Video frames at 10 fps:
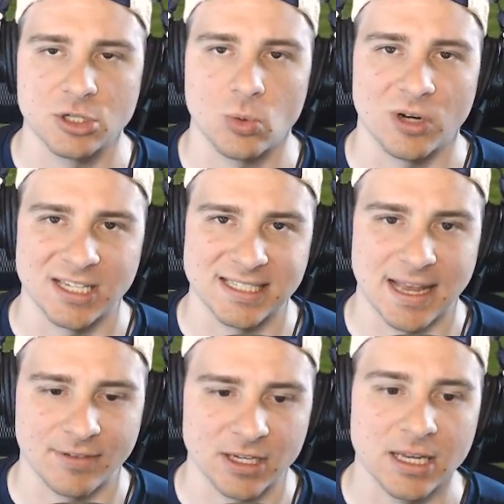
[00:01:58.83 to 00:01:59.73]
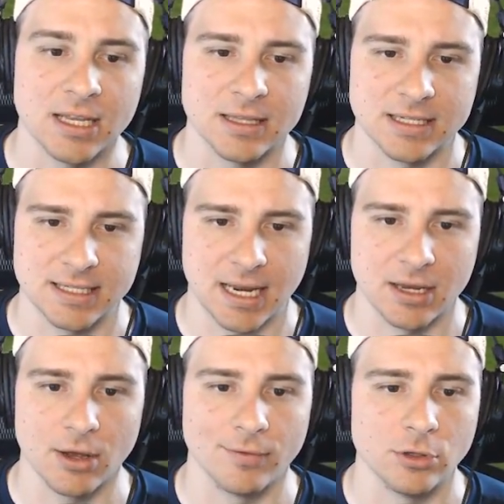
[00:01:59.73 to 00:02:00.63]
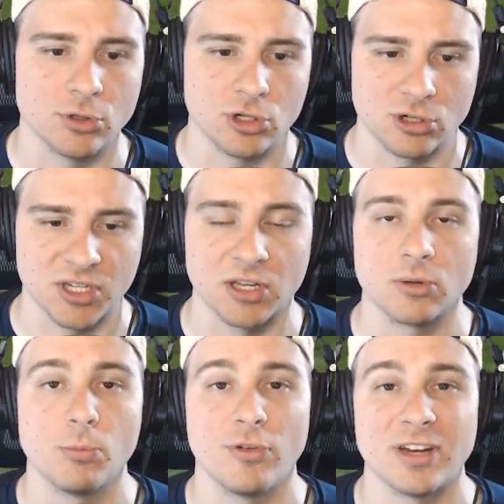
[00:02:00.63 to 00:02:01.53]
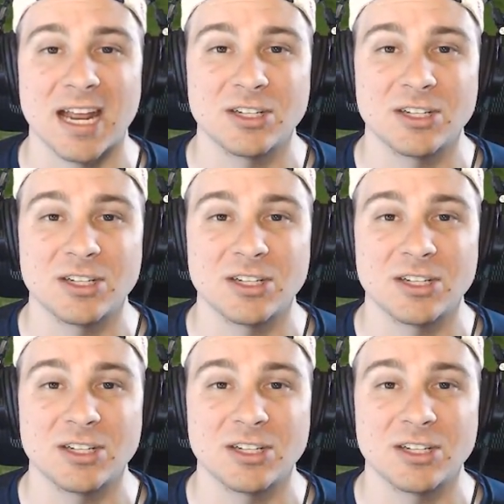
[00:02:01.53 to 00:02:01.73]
27 in the state of New Jersey. Moving on